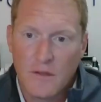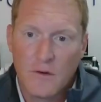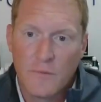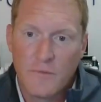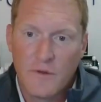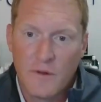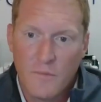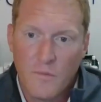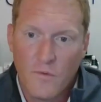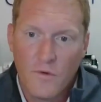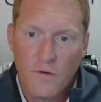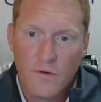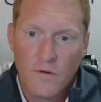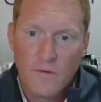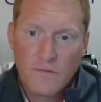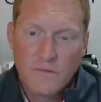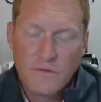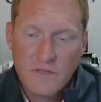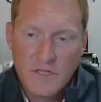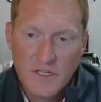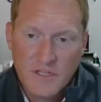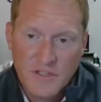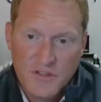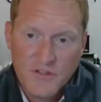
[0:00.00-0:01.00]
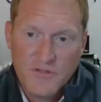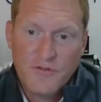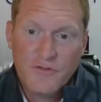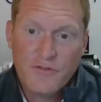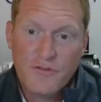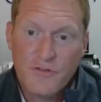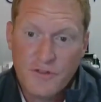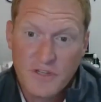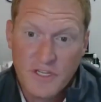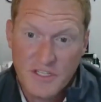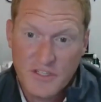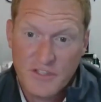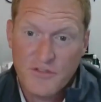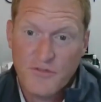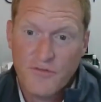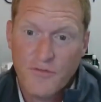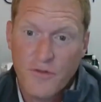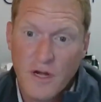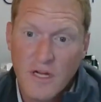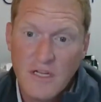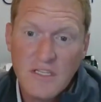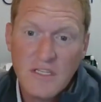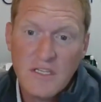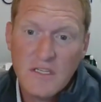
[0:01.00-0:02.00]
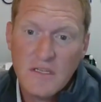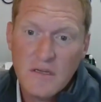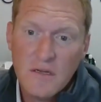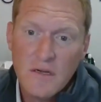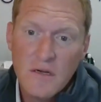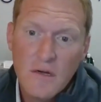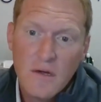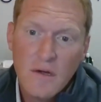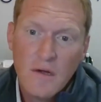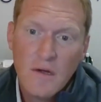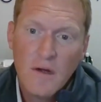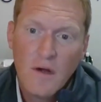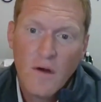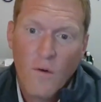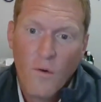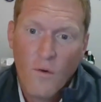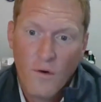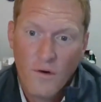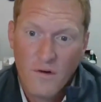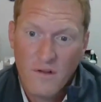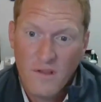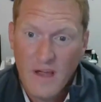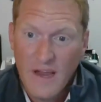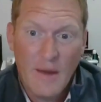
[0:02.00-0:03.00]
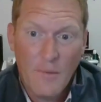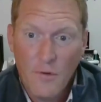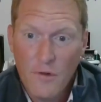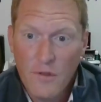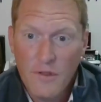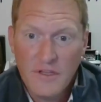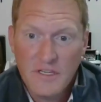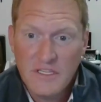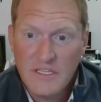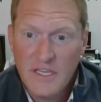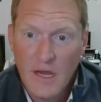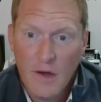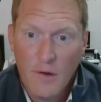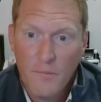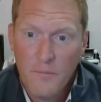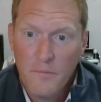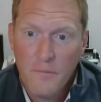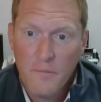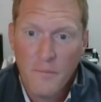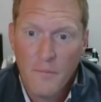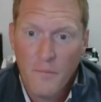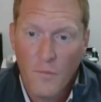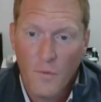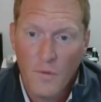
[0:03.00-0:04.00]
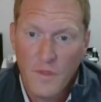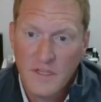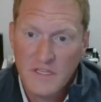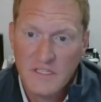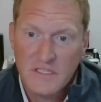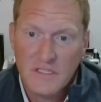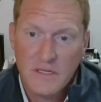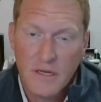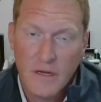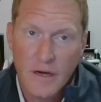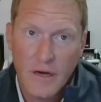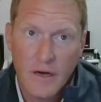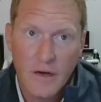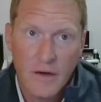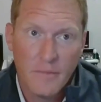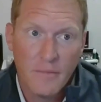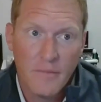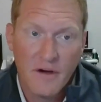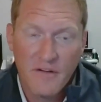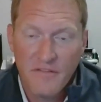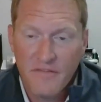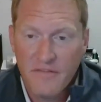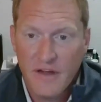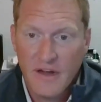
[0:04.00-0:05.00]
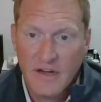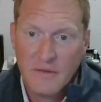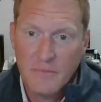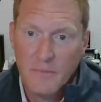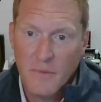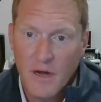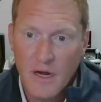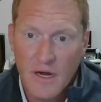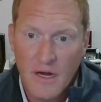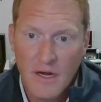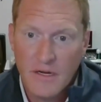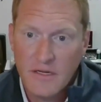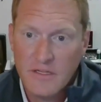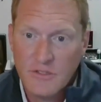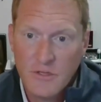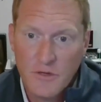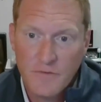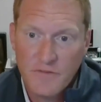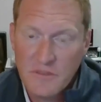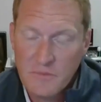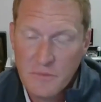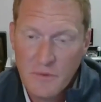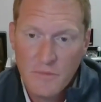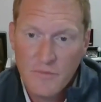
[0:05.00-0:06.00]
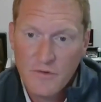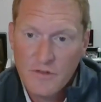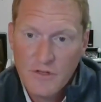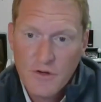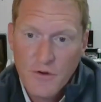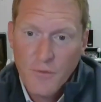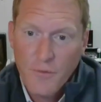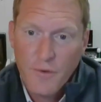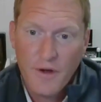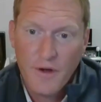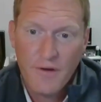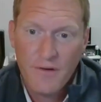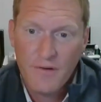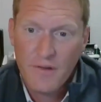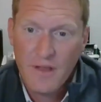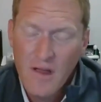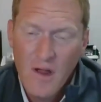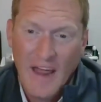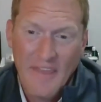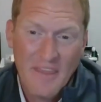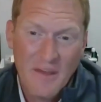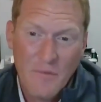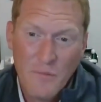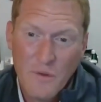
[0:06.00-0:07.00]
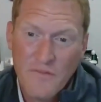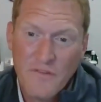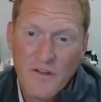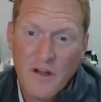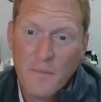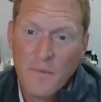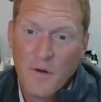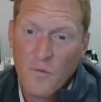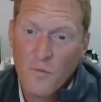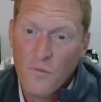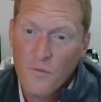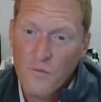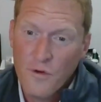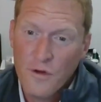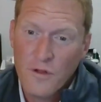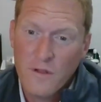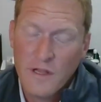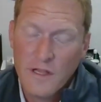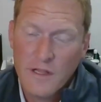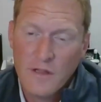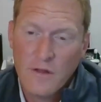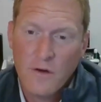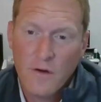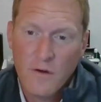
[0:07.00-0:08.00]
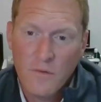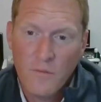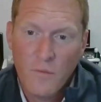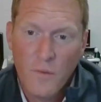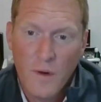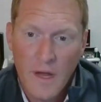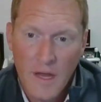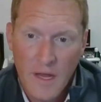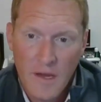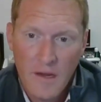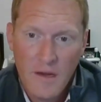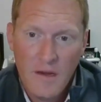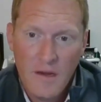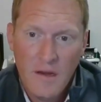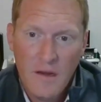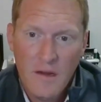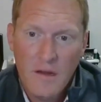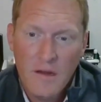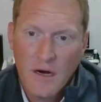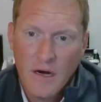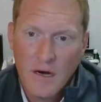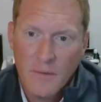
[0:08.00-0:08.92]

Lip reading: a little bit more distrust or, hey, will this help? Will this affect my service member's career? I think we've come a really long way